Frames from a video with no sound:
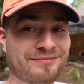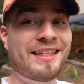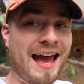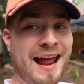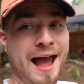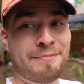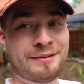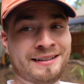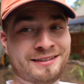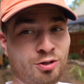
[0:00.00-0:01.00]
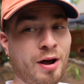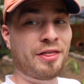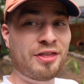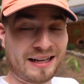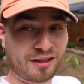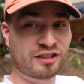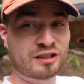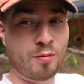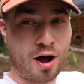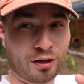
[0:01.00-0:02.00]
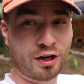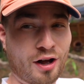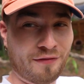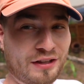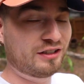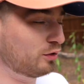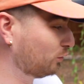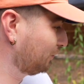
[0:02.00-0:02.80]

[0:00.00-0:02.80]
that happened to, I think, the smaller of the 2